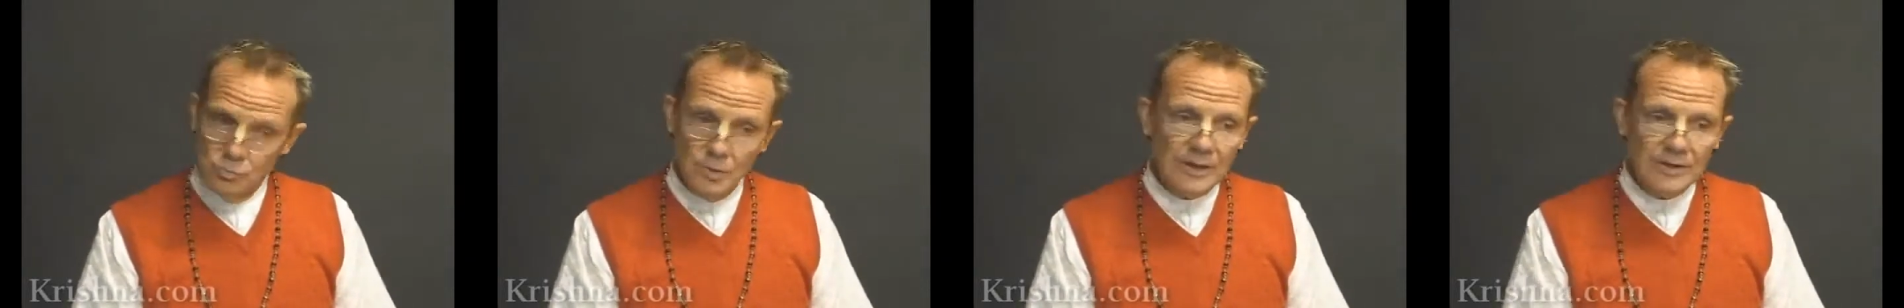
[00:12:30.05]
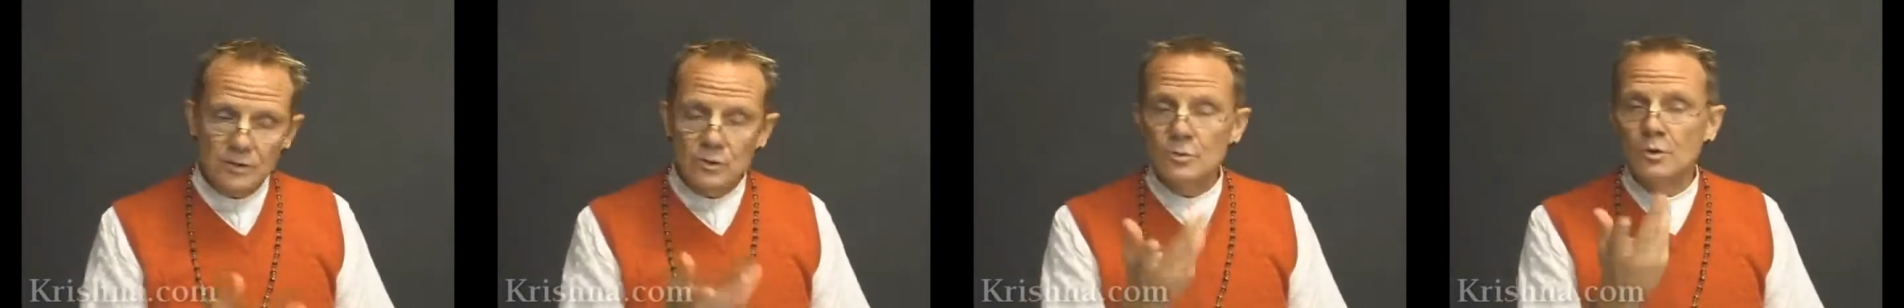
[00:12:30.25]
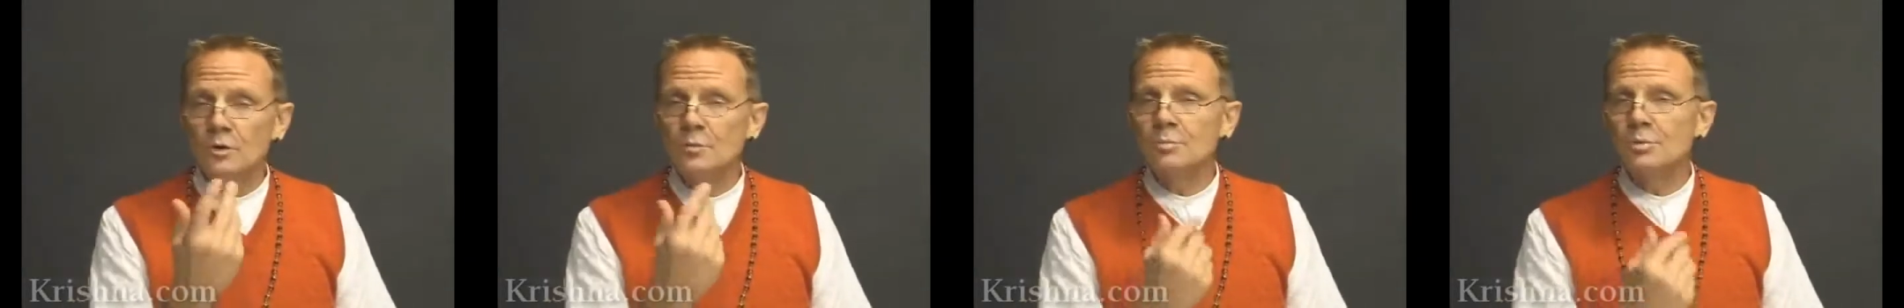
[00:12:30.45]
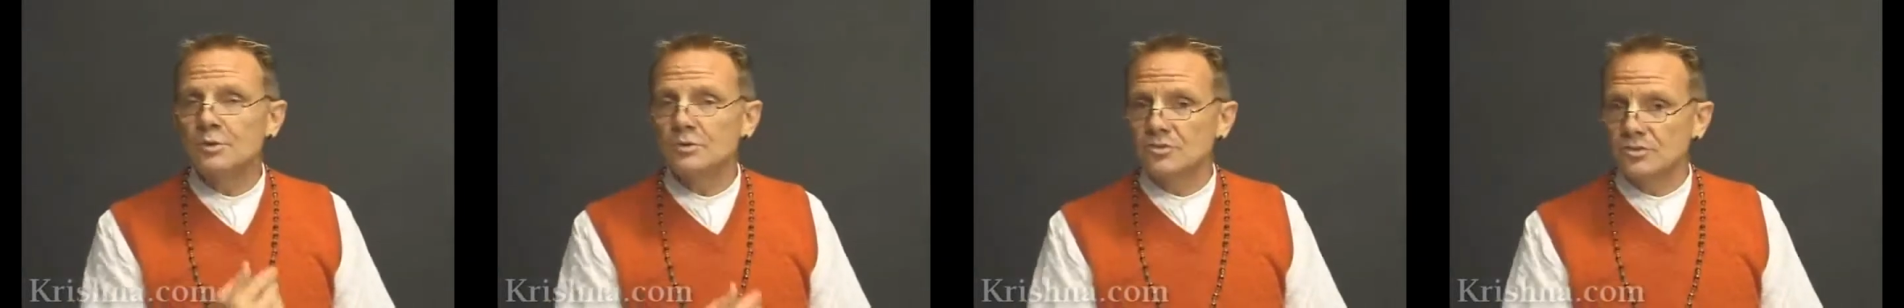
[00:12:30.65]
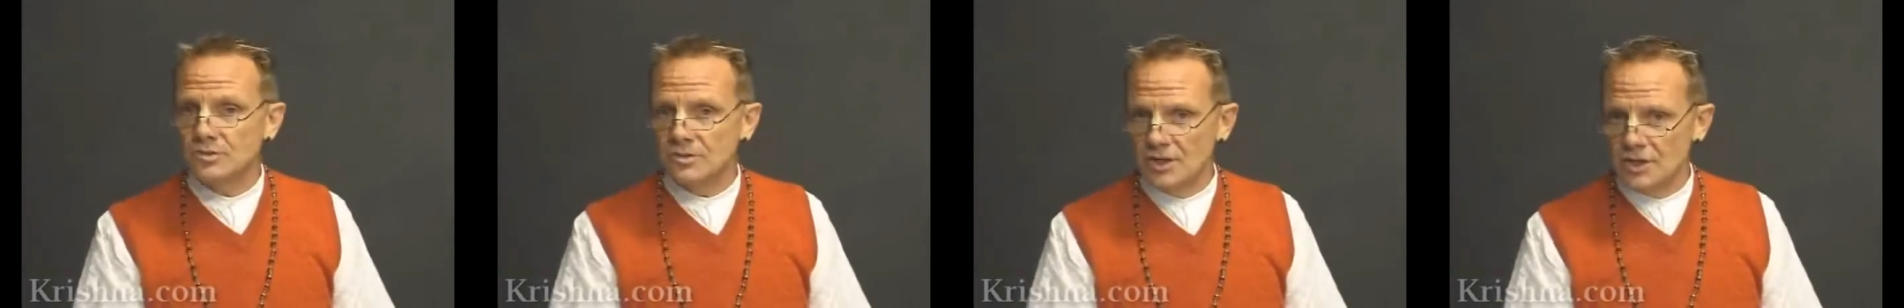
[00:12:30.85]
write your own
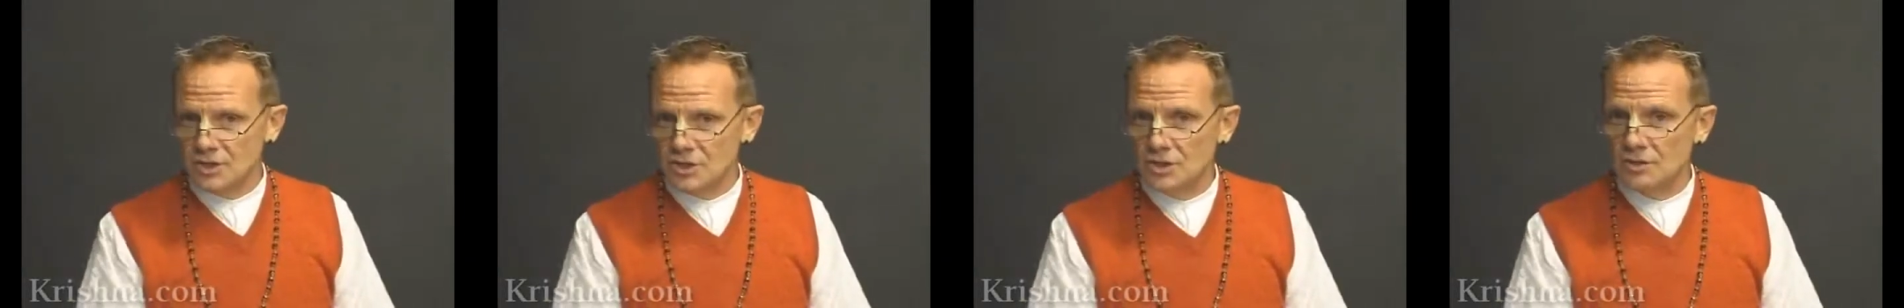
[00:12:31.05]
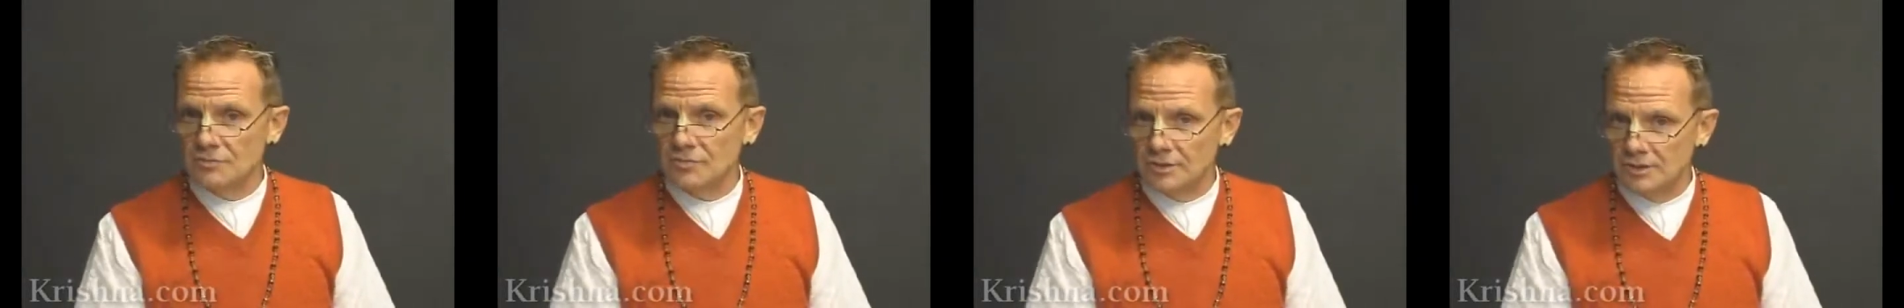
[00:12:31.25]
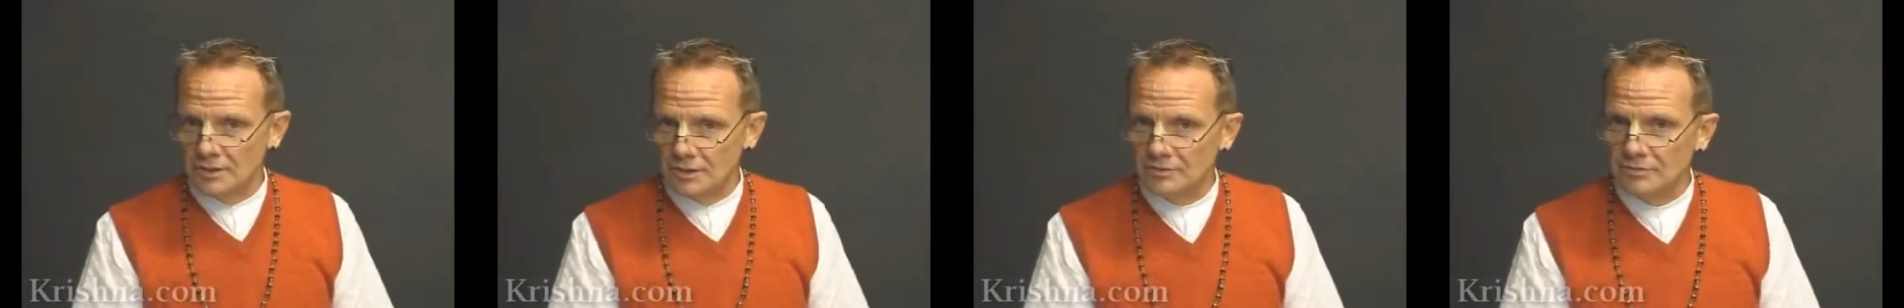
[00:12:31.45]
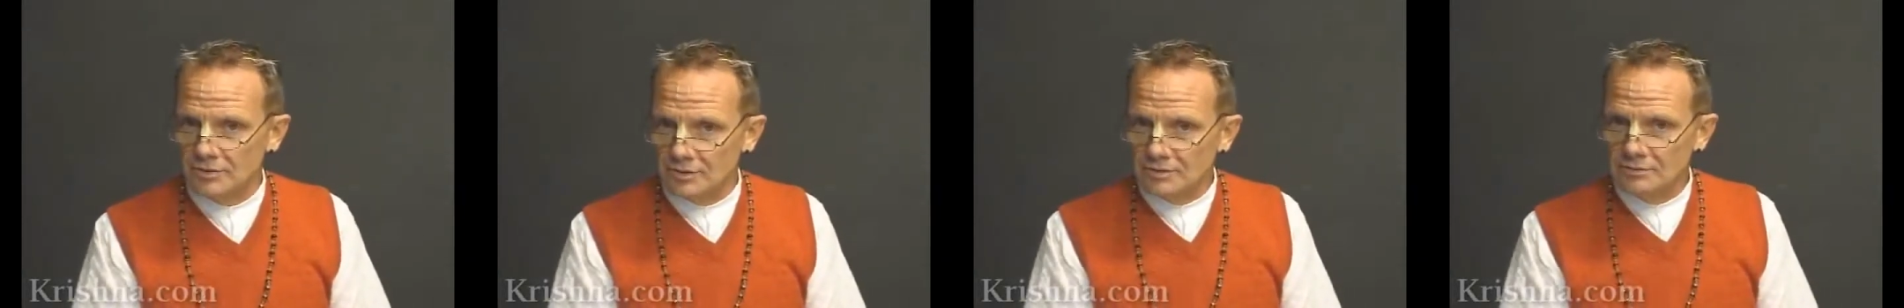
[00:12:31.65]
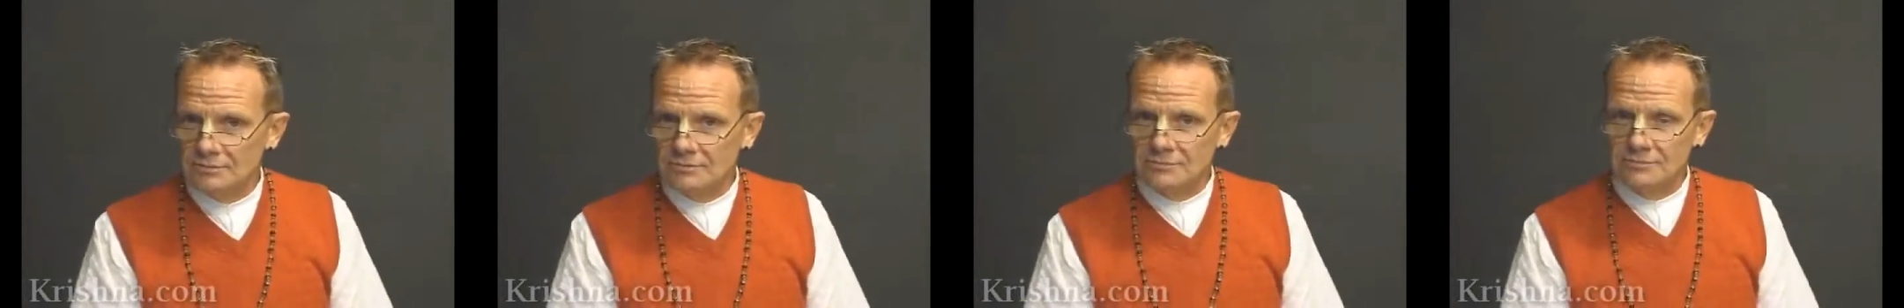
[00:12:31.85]
presentation of
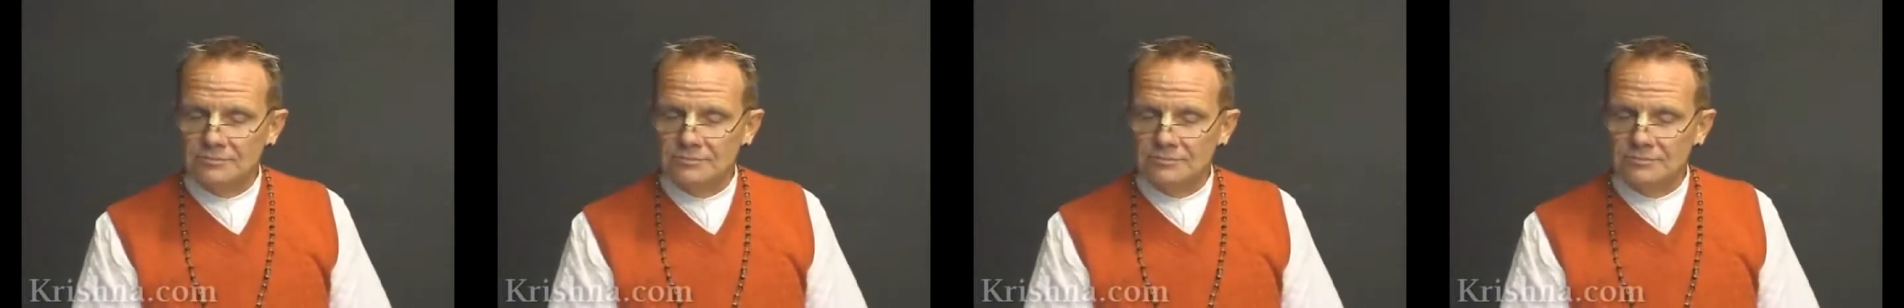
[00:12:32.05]
Vedanta.